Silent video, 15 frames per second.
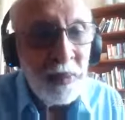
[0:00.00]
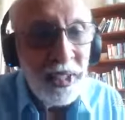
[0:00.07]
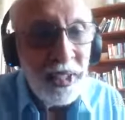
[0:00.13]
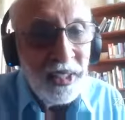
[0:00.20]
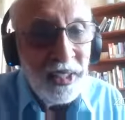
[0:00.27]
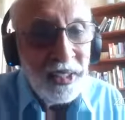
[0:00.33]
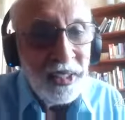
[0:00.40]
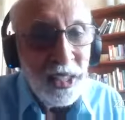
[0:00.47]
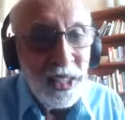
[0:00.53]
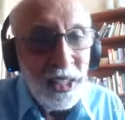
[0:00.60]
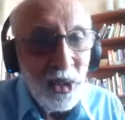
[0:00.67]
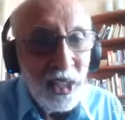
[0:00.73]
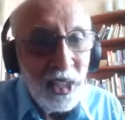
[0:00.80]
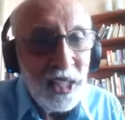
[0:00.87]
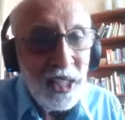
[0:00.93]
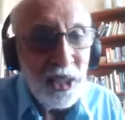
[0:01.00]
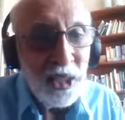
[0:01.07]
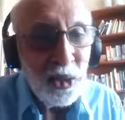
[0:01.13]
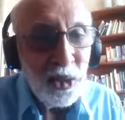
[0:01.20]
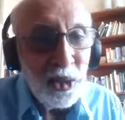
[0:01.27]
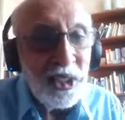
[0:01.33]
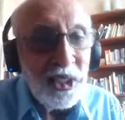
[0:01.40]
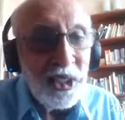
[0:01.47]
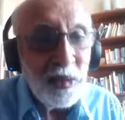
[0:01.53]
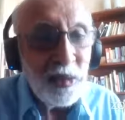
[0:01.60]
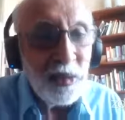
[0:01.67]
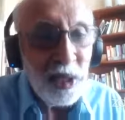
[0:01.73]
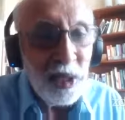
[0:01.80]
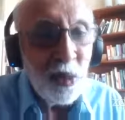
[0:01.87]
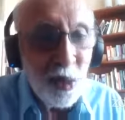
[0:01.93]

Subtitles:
then you're likely to achieve that goal.